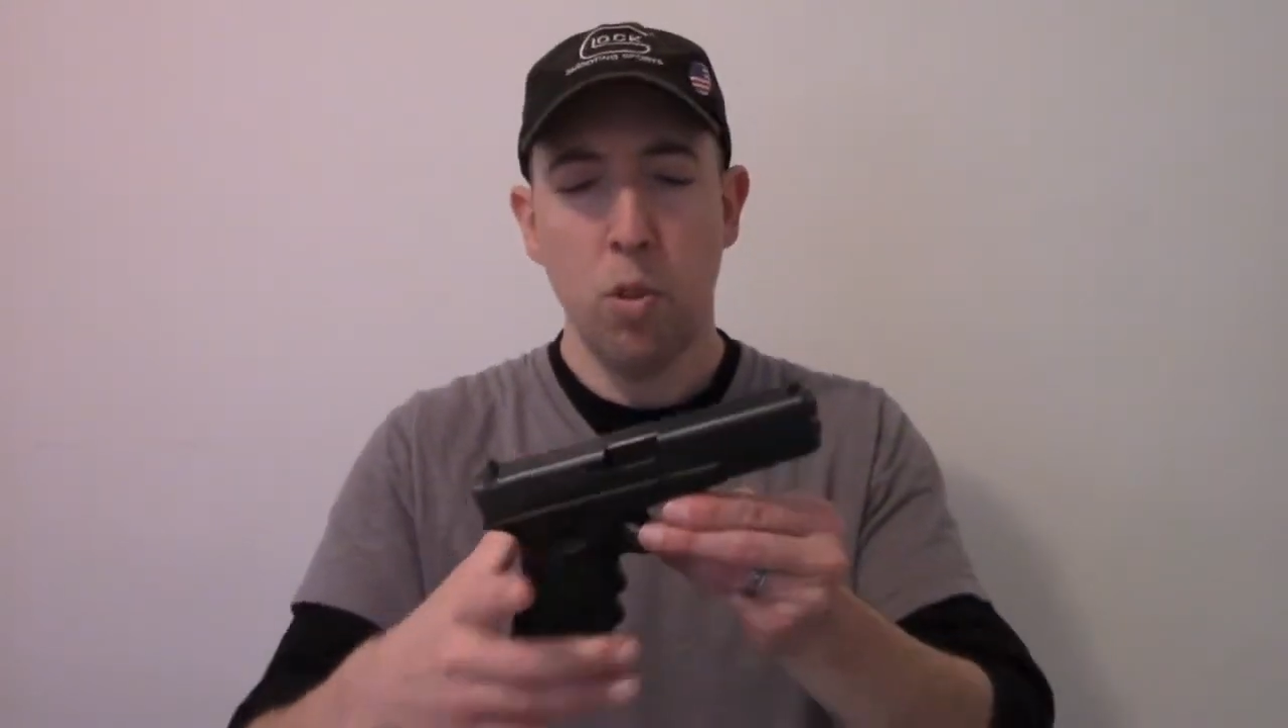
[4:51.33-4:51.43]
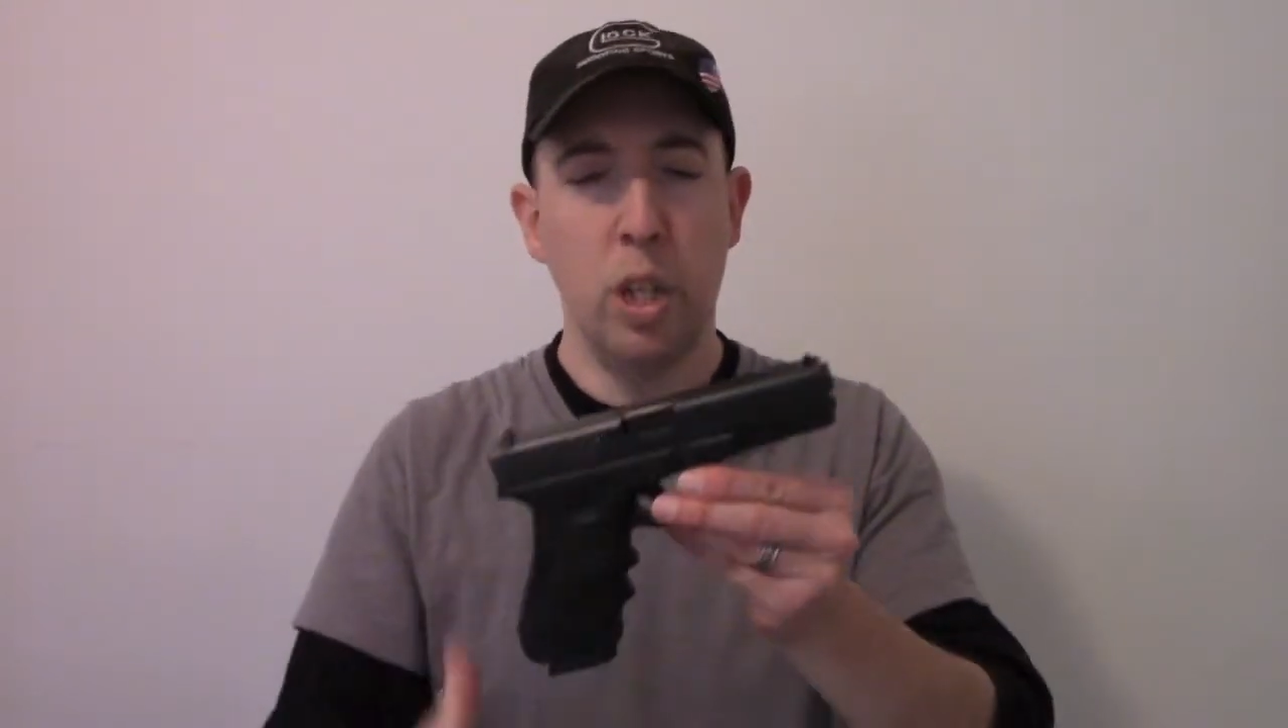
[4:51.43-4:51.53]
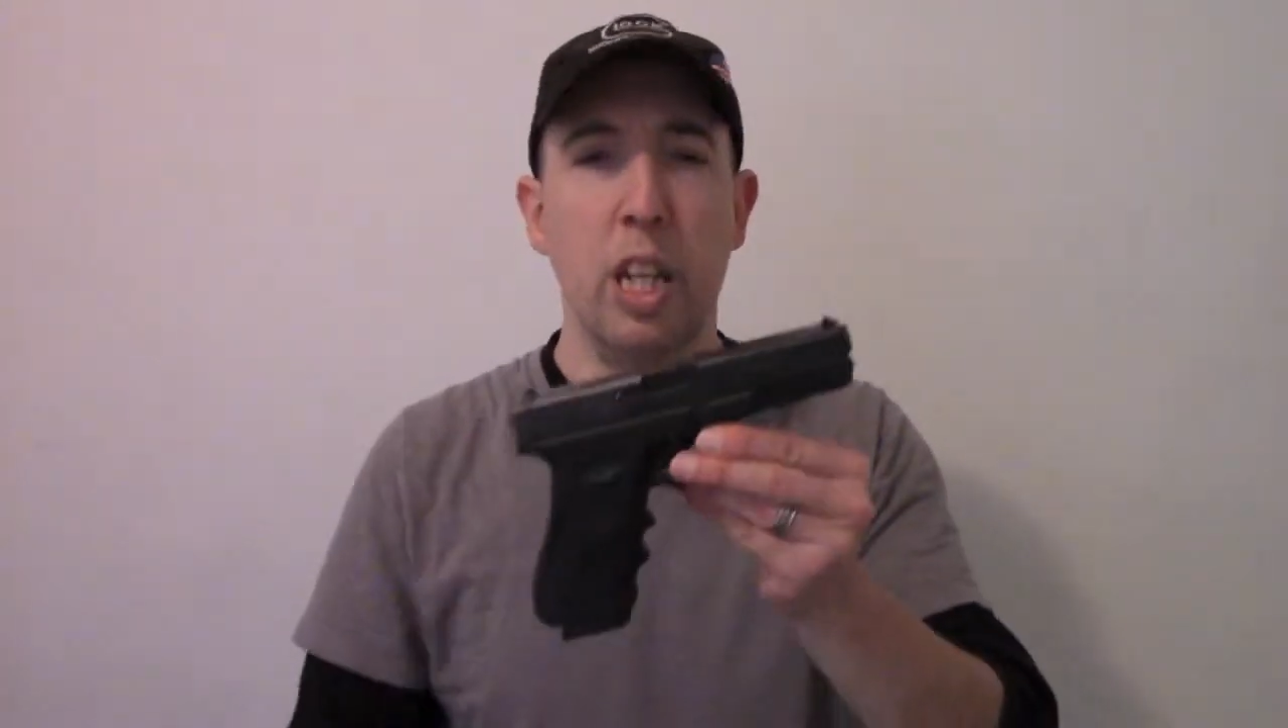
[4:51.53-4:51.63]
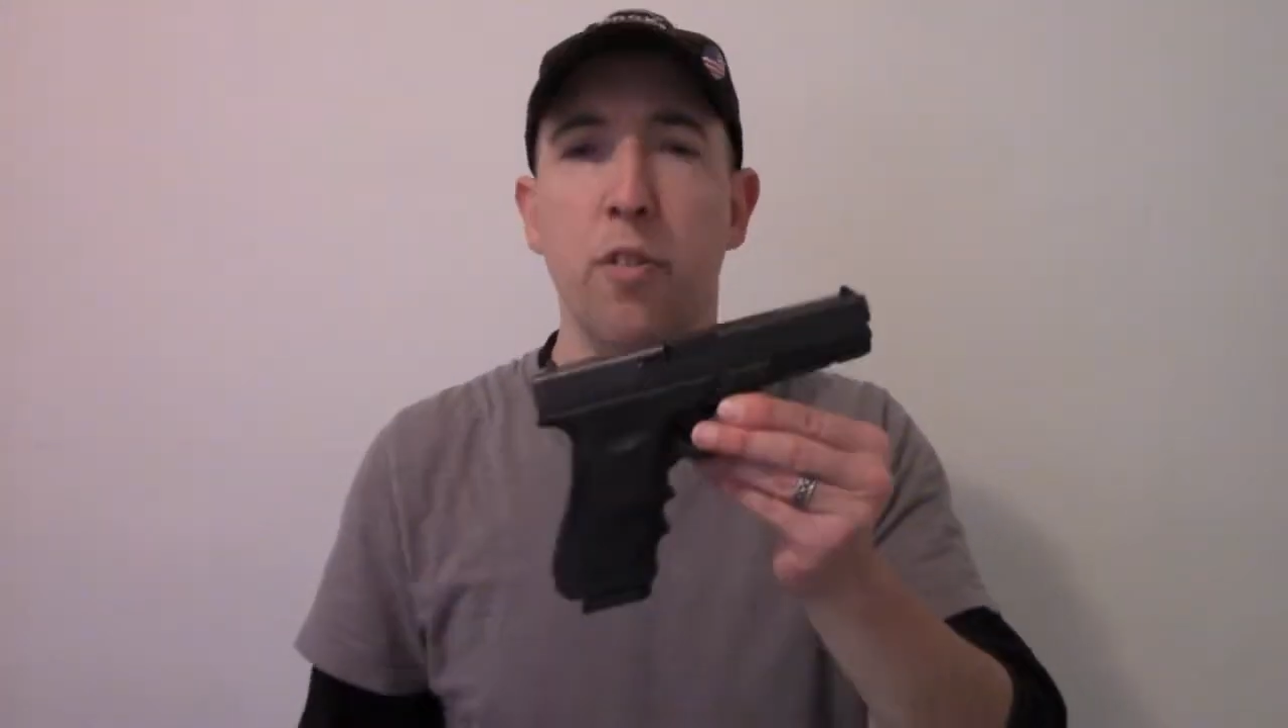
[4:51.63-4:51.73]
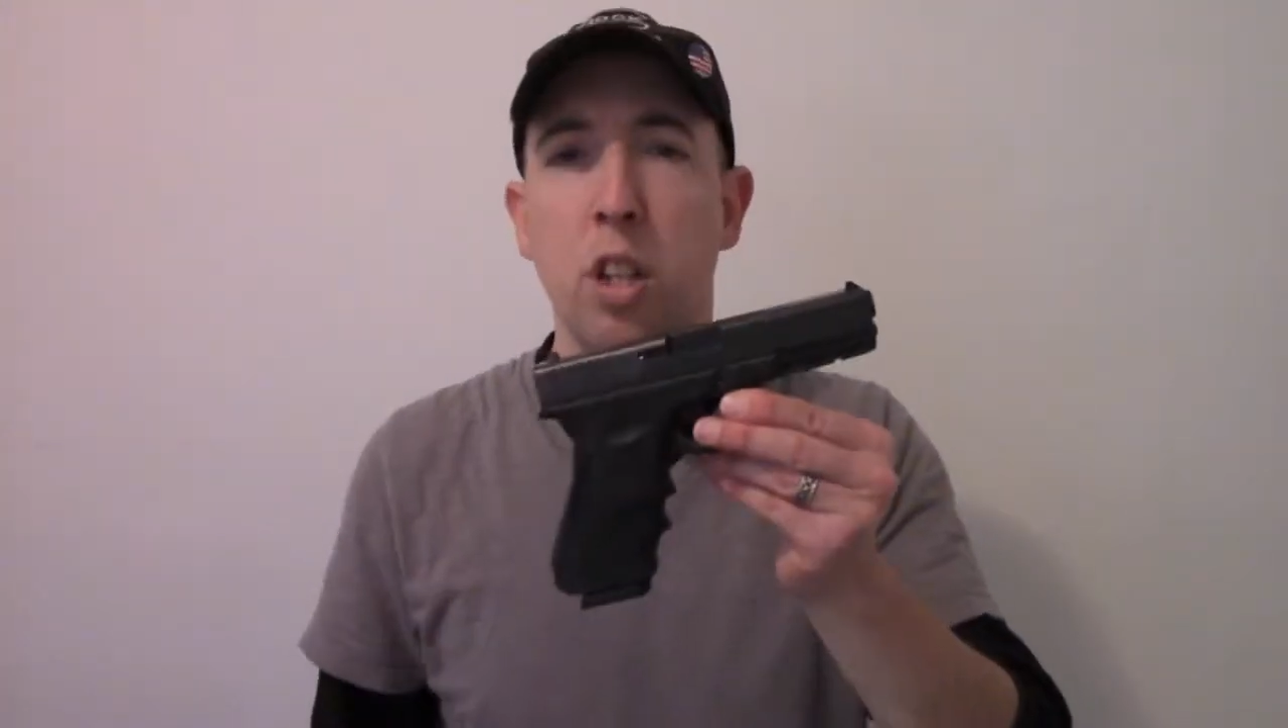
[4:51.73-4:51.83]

even